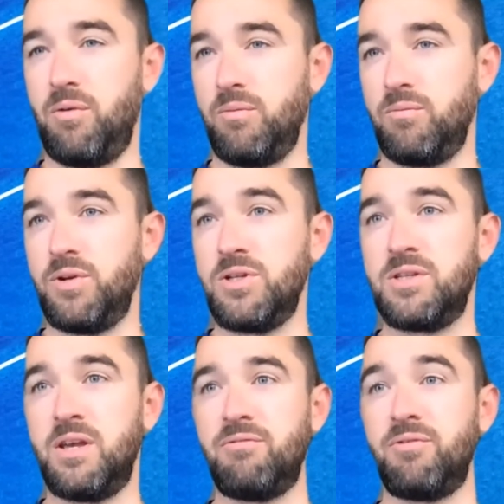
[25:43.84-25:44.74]
when you
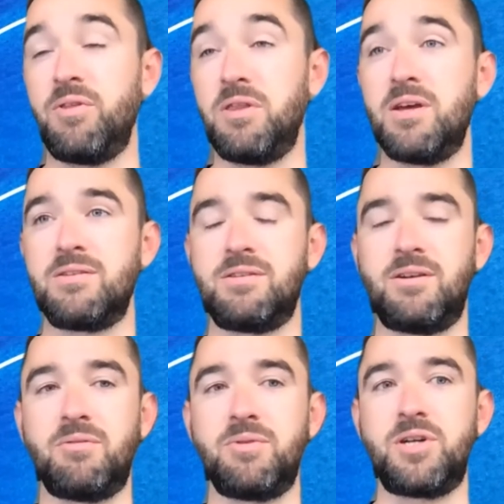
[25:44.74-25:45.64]
say for this,
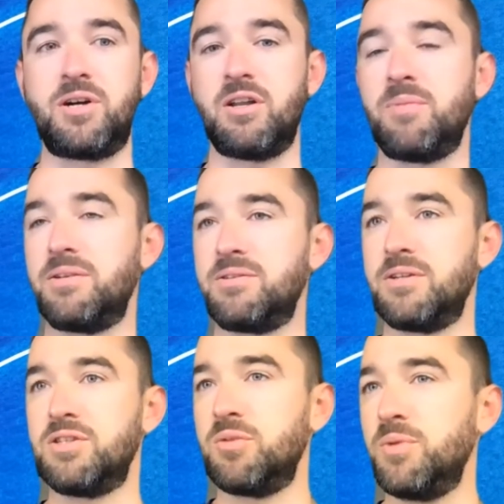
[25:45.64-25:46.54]
are we talking about
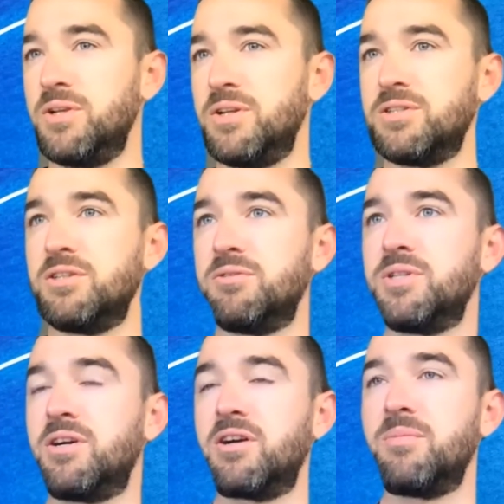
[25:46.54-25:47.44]
Tonzu Community Edition, or are we
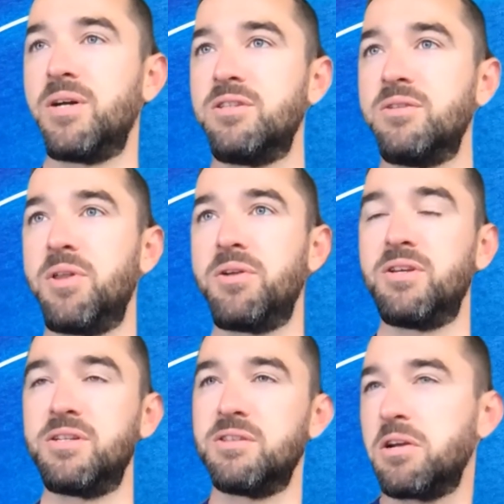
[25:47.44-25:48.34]
talking about some other
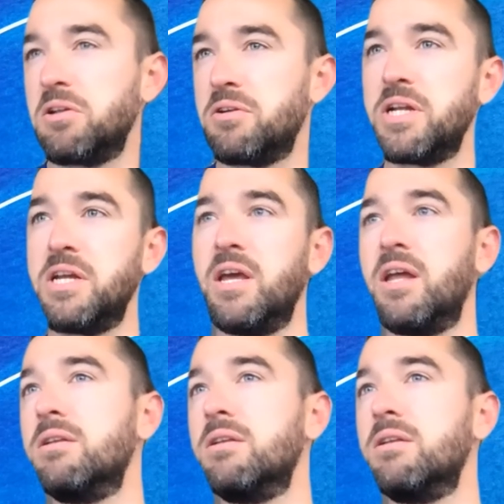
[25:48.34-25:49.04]
things like learning Git?